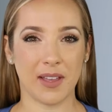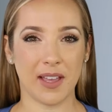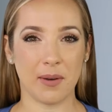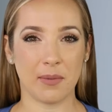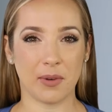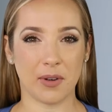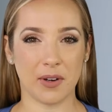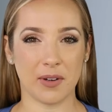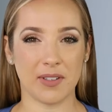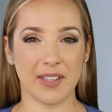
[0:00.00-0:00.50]

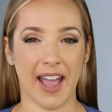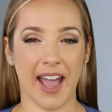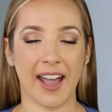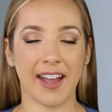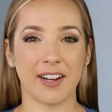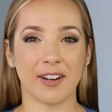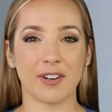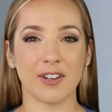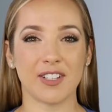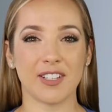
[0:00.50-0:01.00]
Improves
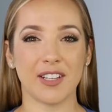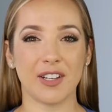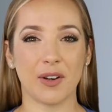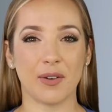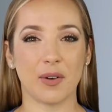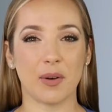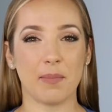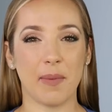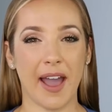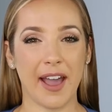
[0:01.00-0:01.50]
accuracy
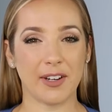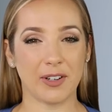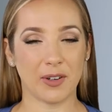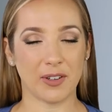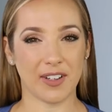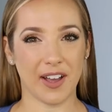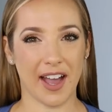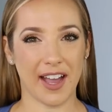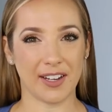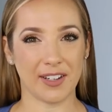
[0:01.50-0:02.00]
over
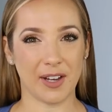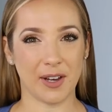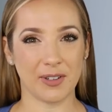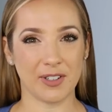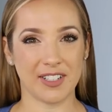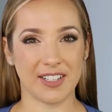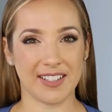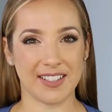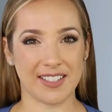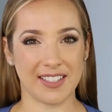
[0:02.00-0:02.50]
manual
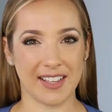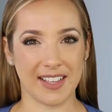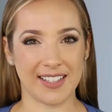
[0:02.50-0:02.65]
diagnosis